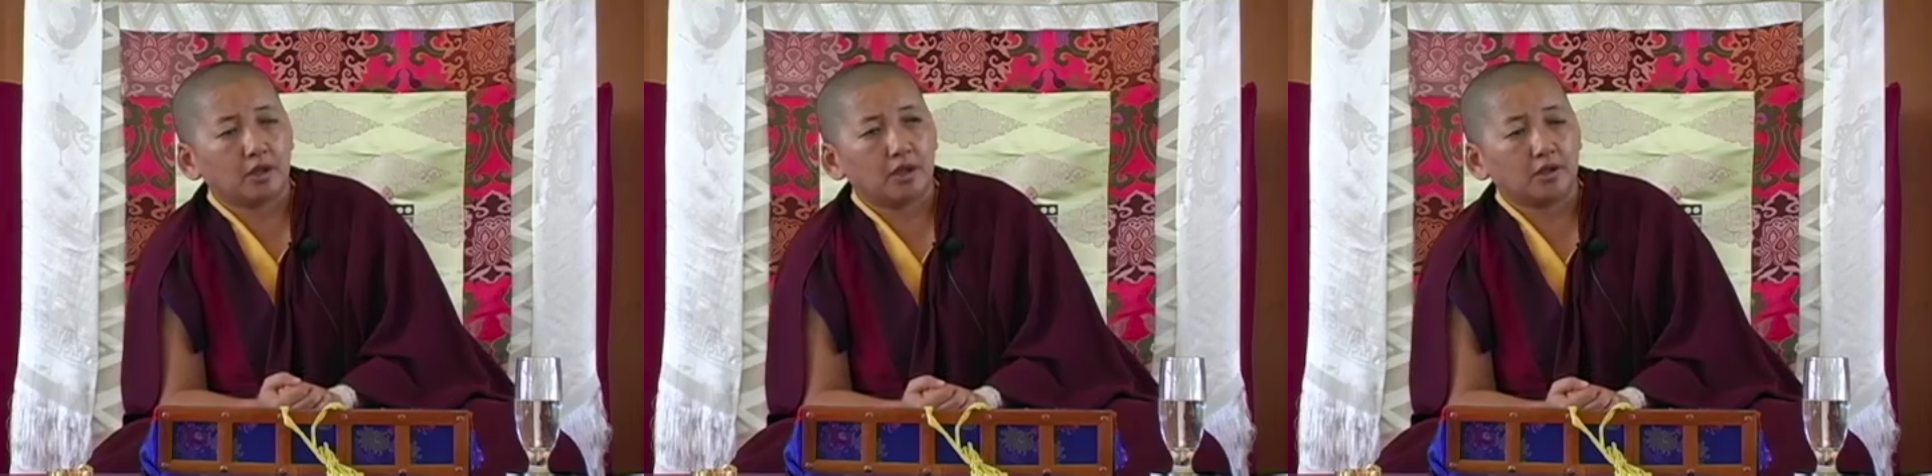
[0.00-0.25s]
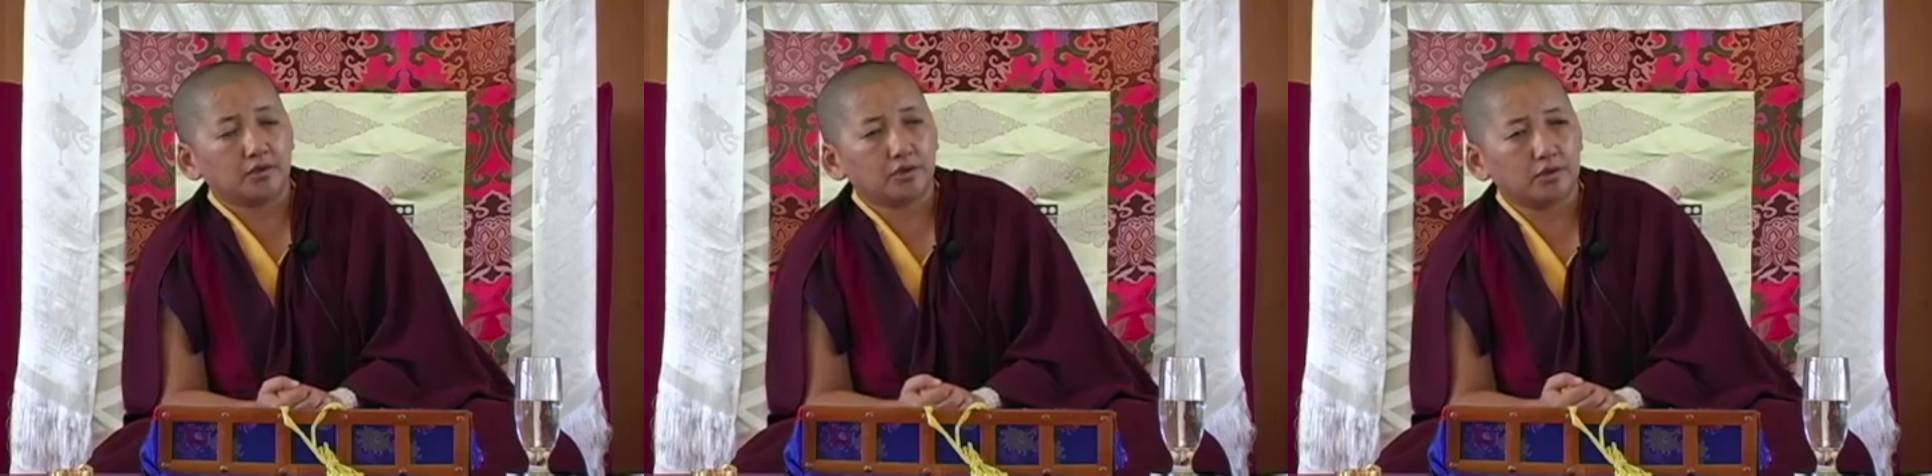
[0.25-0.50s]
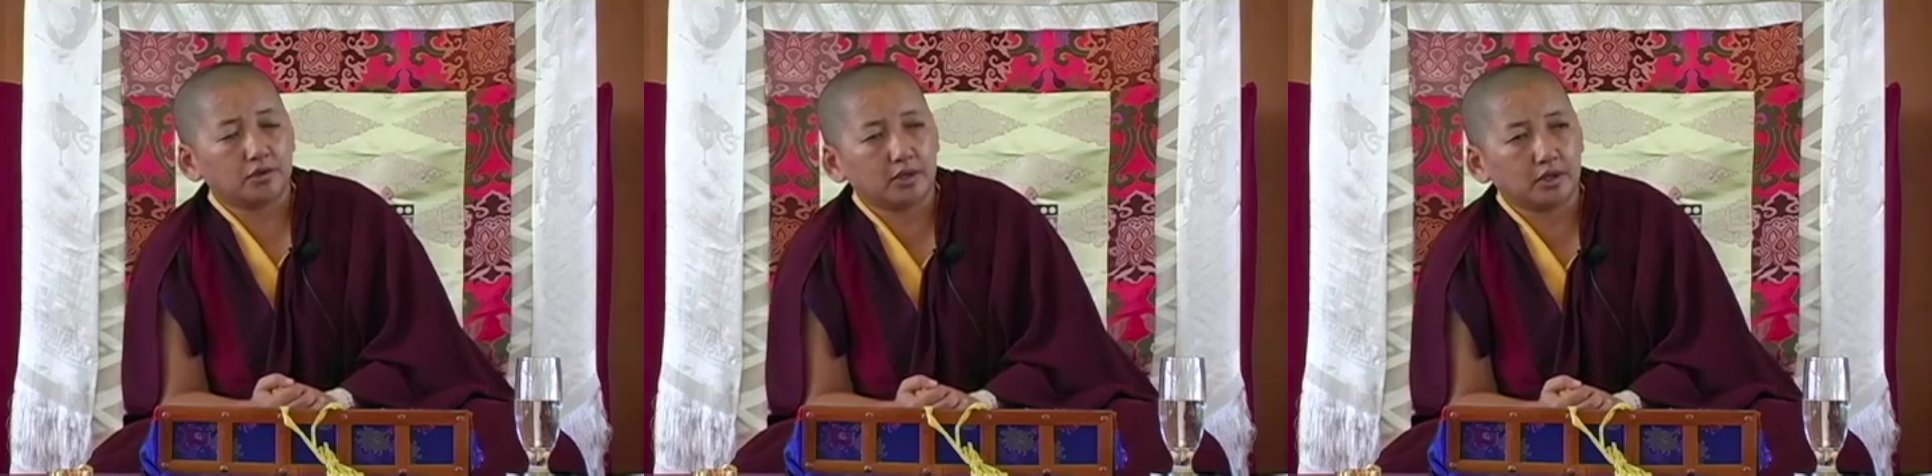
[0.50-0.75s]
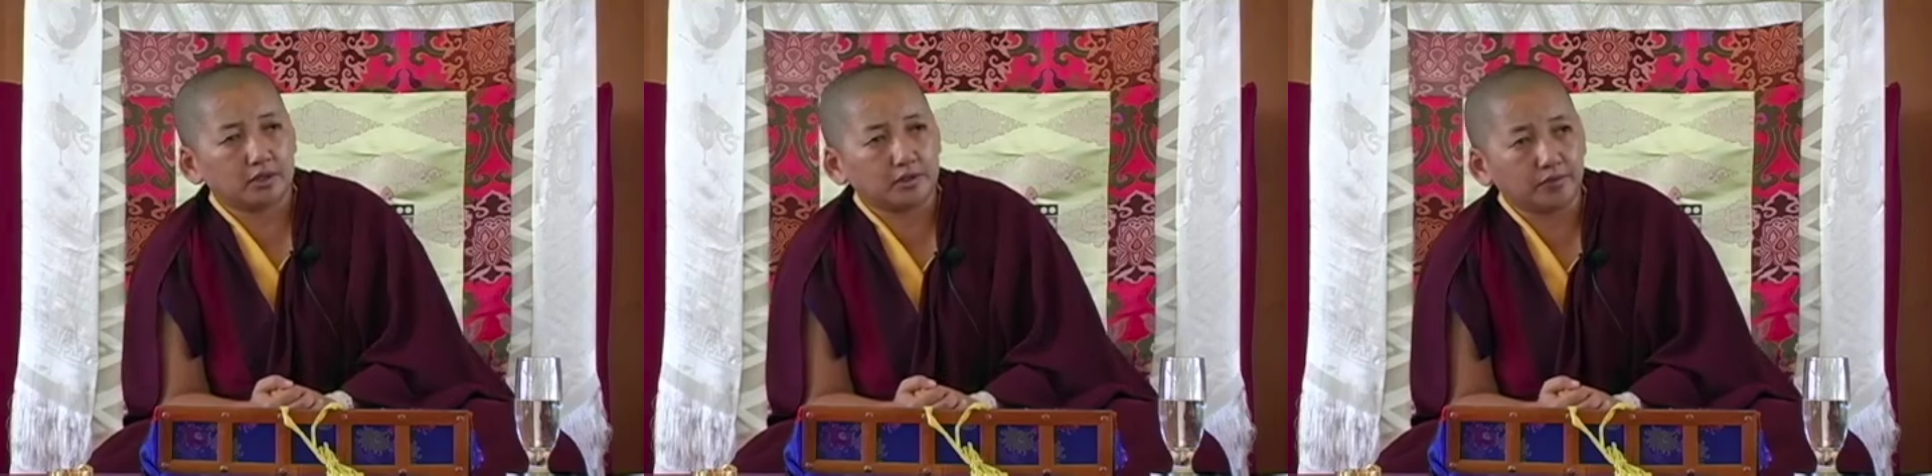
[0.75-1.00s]
And so
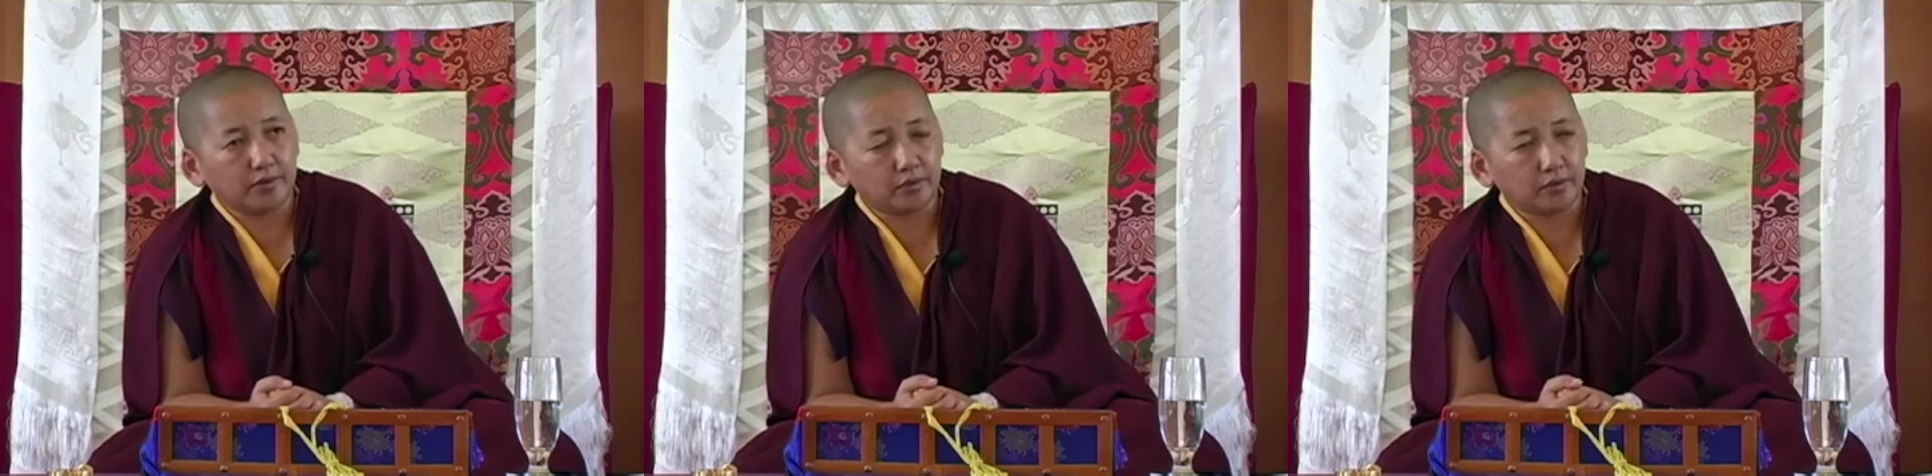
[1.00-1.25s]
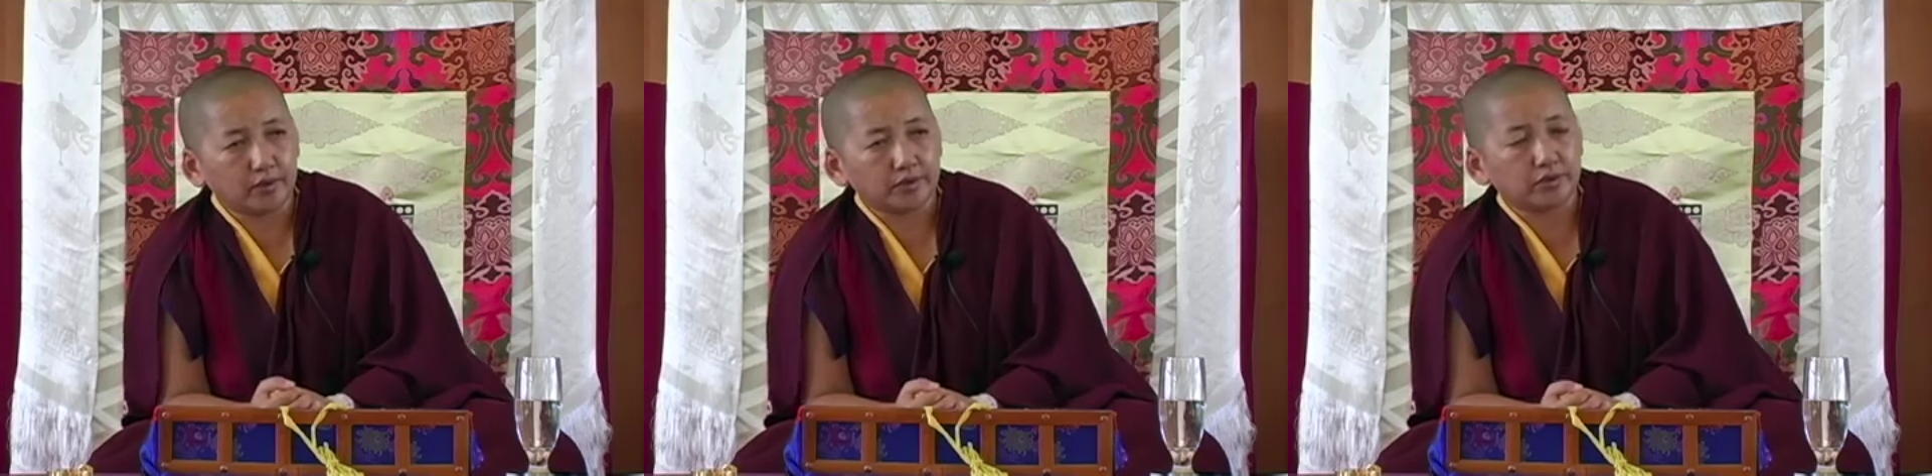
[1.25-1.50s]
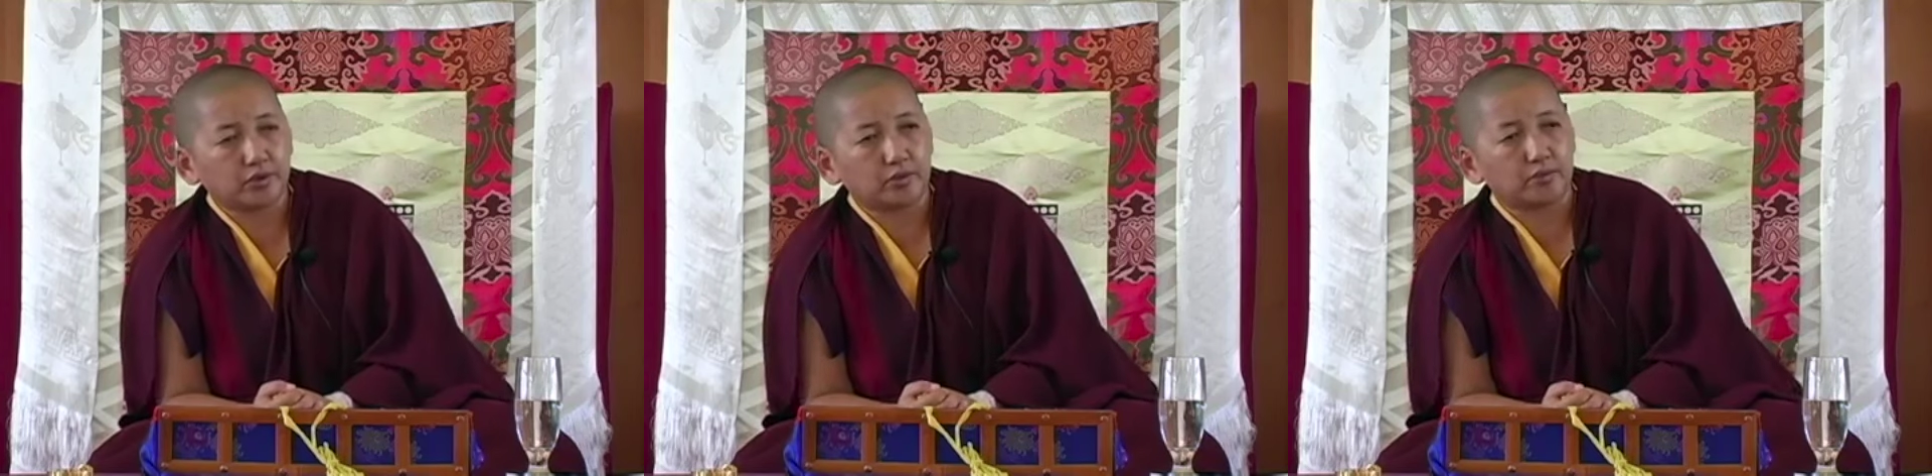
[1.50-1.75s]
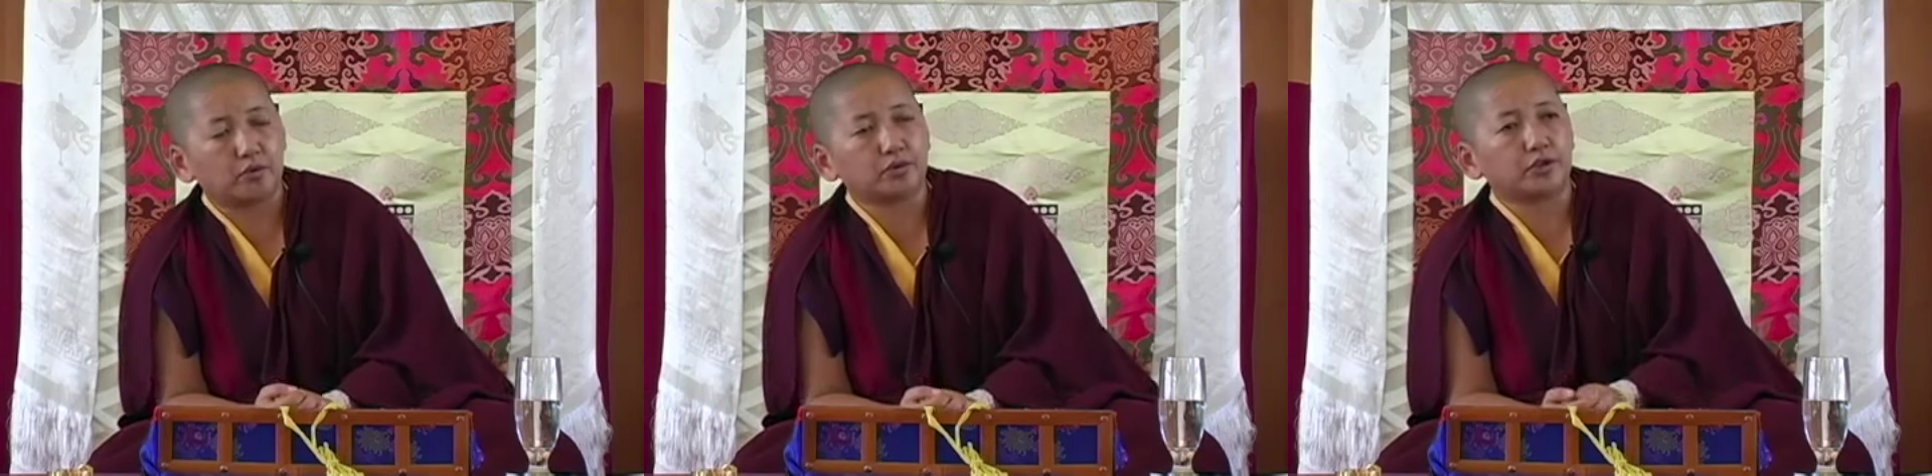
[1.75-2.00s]
there are different ways to
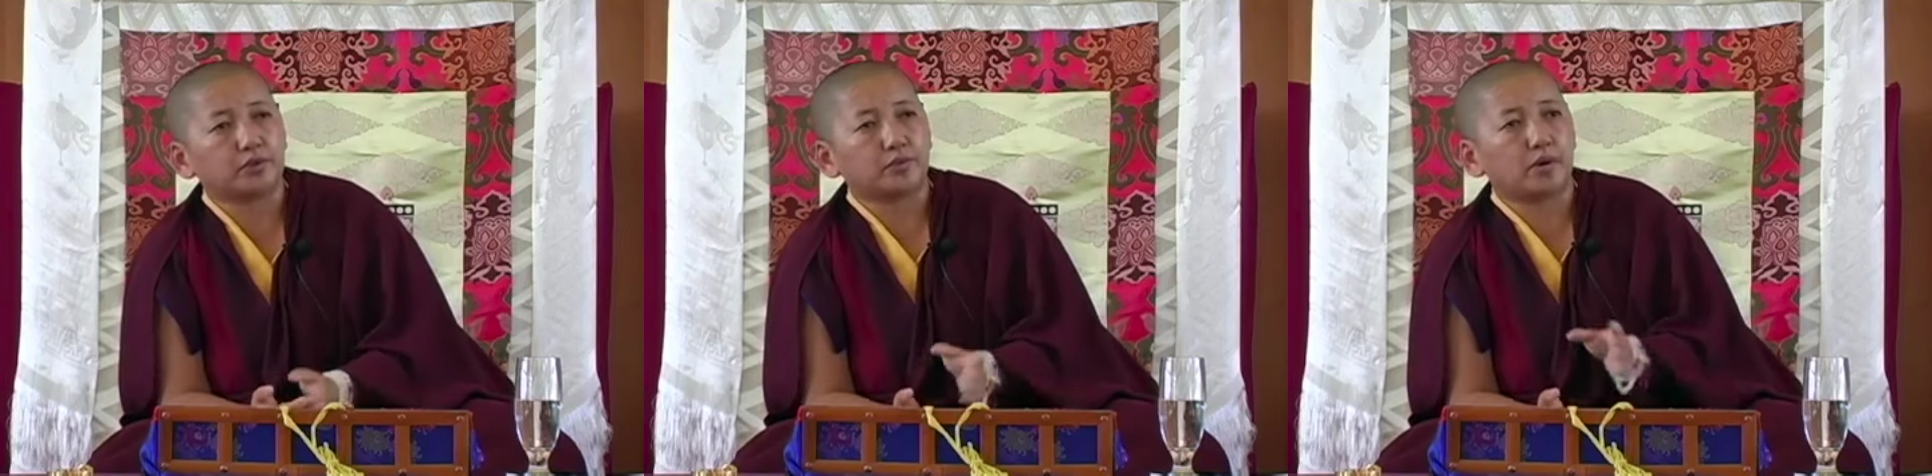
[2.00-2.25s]
approach it,